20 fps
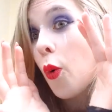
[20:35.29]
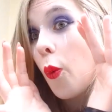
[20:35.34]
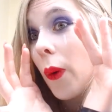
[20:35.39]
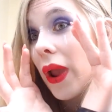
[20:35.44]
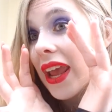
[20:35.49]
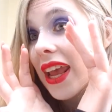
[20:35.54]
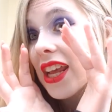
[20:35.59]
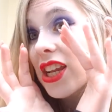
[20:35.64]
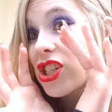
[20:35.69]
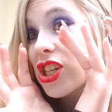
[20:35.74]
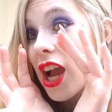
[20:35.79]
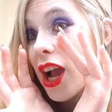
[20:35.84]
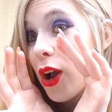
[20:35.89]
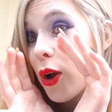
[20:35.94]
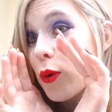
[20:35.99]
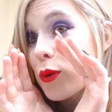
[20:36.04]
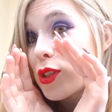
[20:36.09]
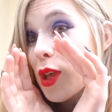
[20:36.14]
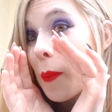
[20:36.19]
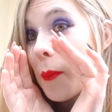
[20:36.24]
Wicked
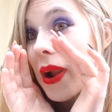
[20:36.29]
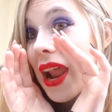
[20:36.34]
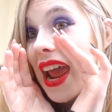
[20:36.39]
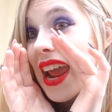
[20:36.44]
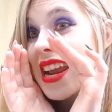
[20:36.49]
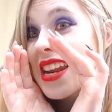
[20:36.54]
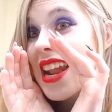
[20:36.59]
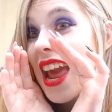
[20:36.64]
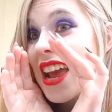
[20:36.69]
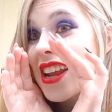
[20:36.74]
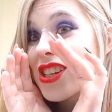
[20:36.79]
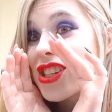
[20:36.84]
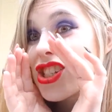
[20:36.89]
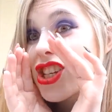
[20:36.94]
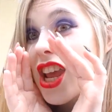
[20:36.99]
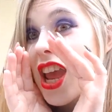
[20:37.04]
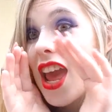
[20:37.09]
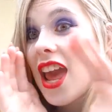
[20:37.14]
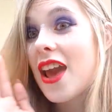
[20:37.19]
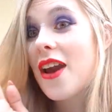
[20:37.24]
Jackals are playing next year.